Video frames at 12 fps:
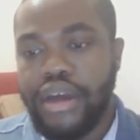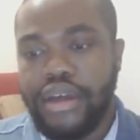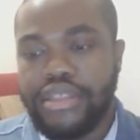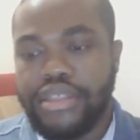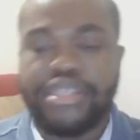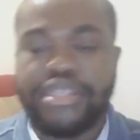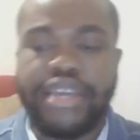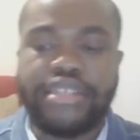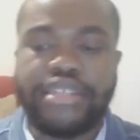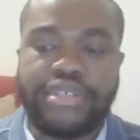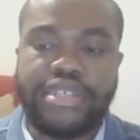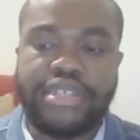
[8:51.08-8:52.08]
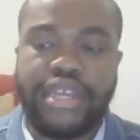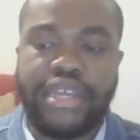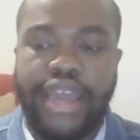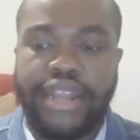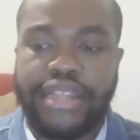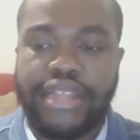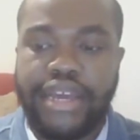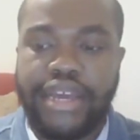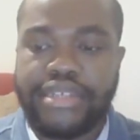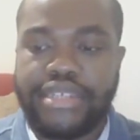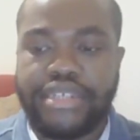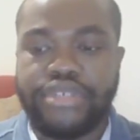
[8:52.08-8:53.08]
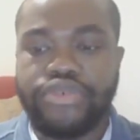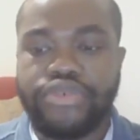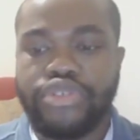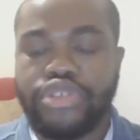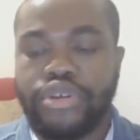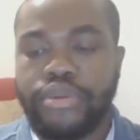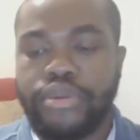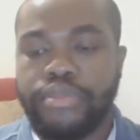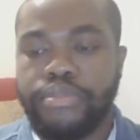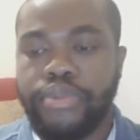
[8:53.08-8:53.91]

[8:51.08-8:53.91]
This data was then analyzed and used to